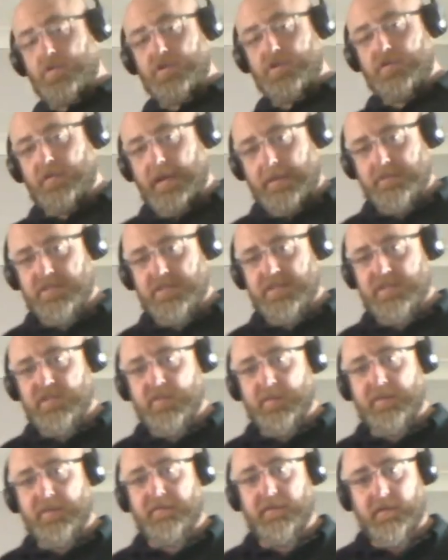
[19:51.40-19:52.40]
All traps
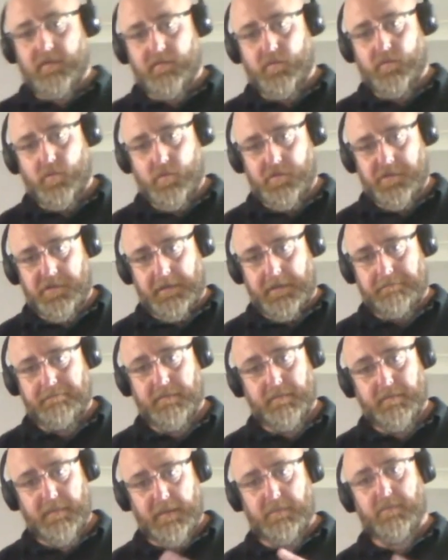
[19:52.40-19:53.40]
need to be full of water.
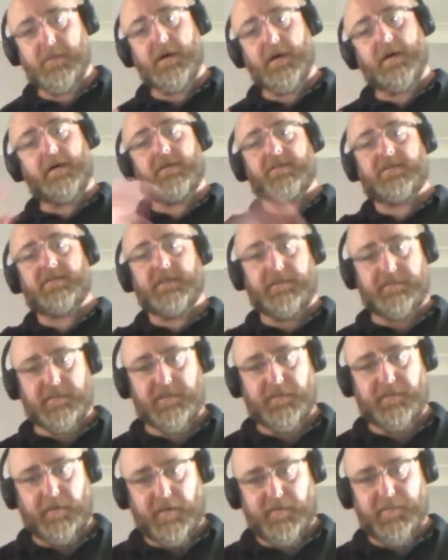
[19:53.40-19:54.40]
Remember,
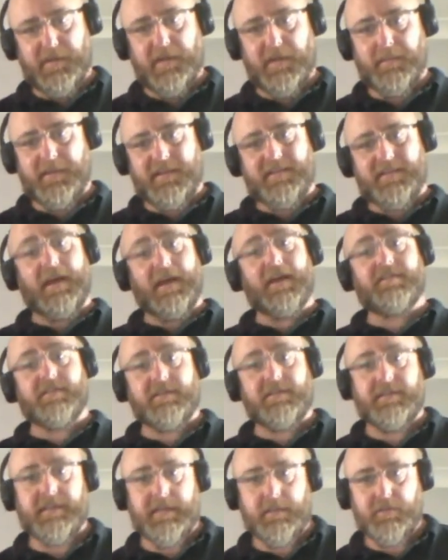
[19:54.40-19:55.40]
75mm
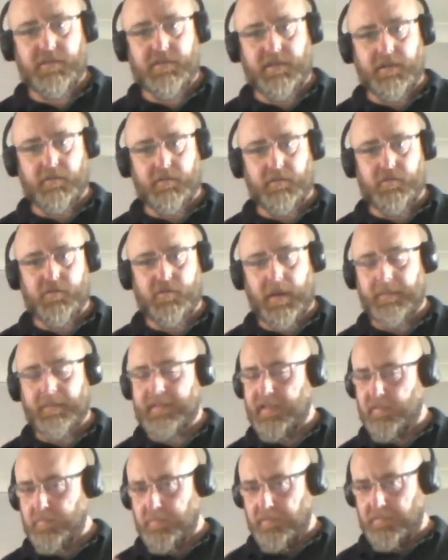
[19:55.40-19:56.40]
as a deep sealed
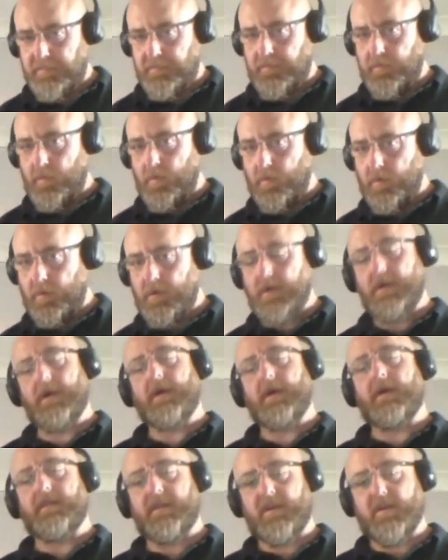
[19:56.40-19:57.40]
trap, and that's before
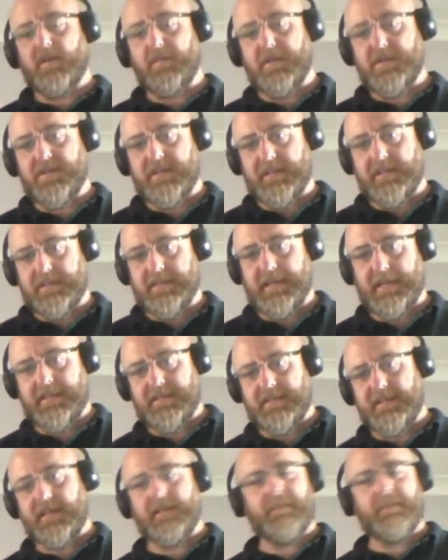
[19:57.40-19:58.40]
the commissioning
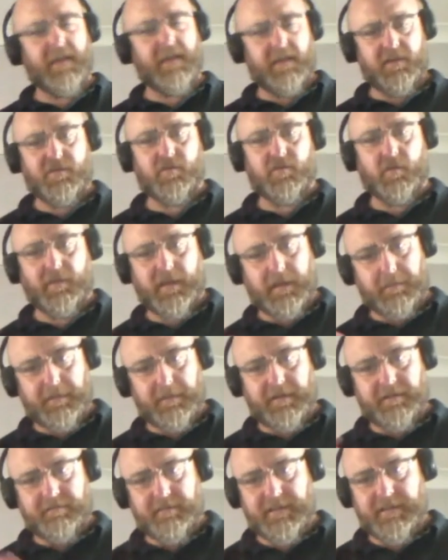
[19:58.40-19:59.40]
testing and making sure that
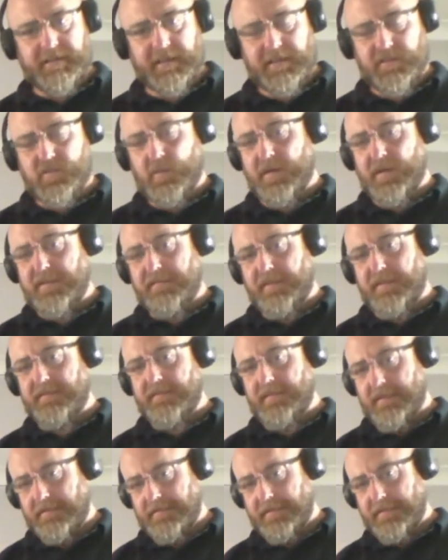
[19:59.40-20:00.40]
it retains
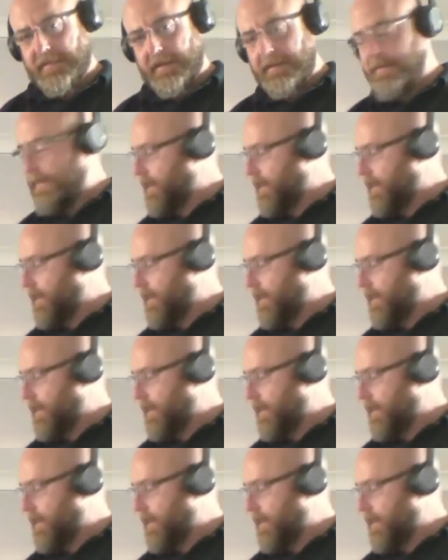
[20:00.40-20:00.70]
25 after